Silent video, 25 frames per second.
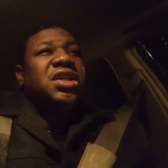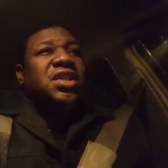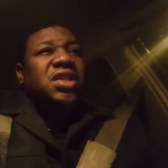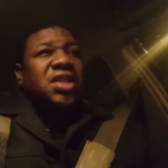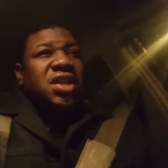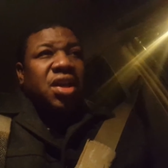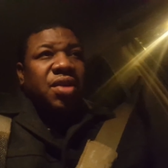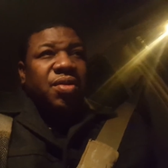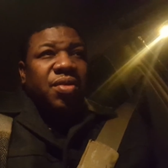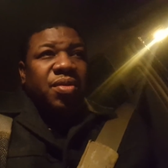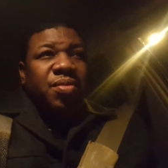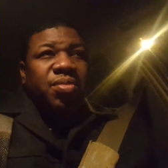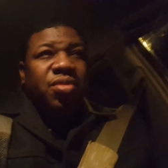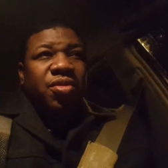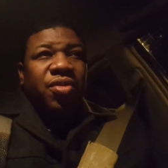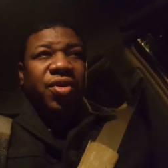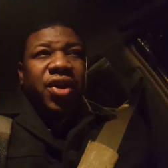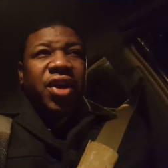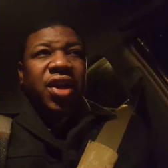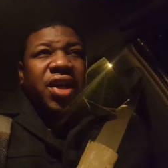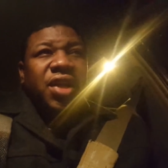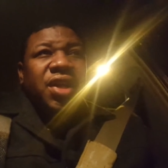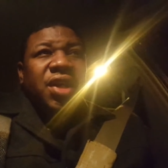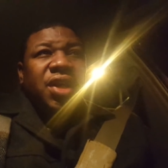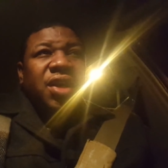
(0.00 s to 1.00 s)
They were
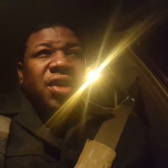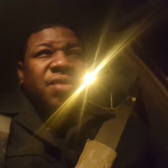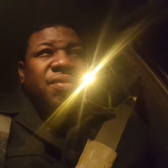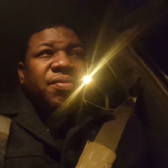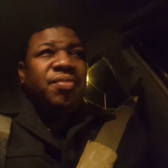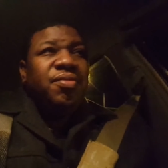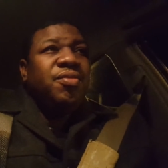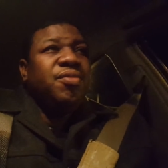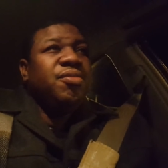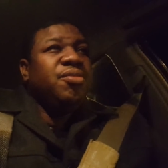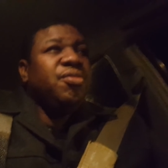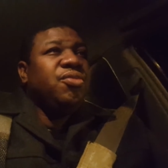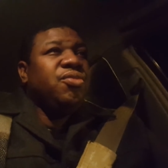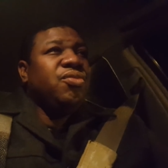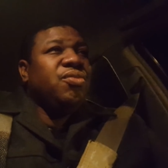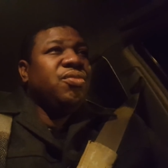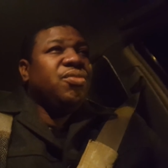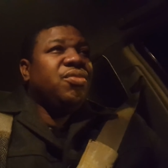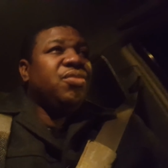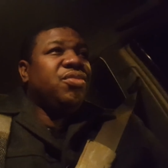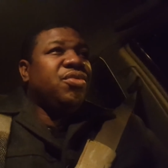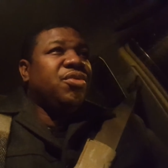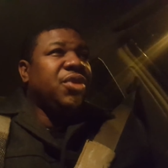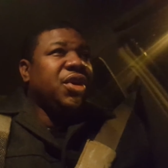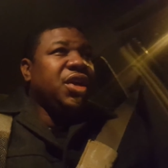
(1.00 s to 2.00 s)
bringing in
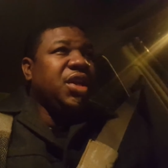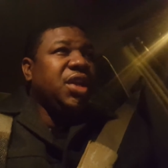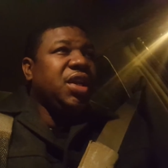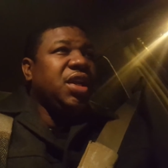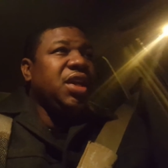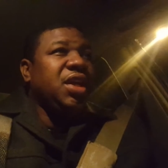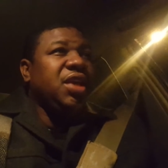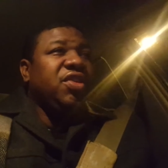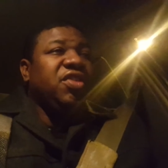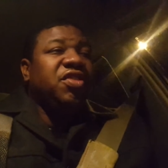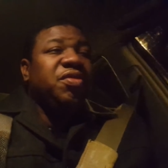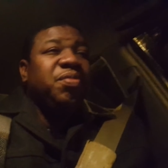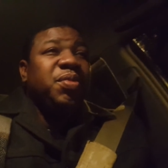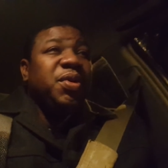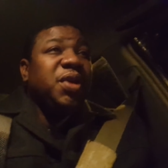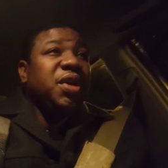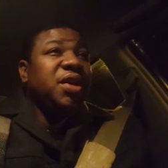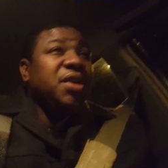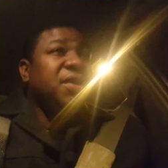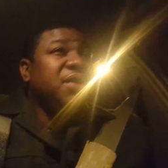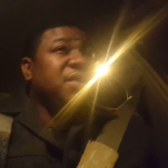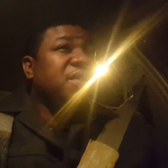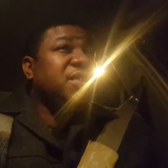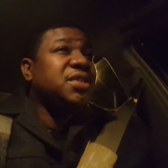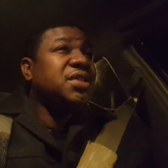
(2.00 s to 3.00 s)
Britney
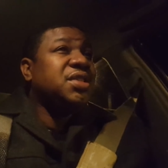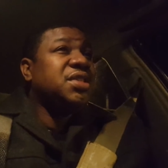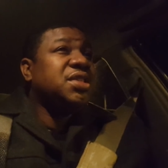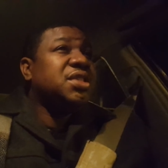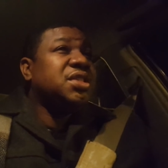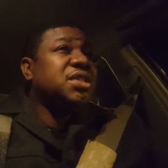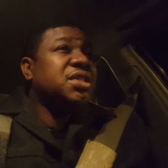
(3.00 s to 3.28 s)
Spears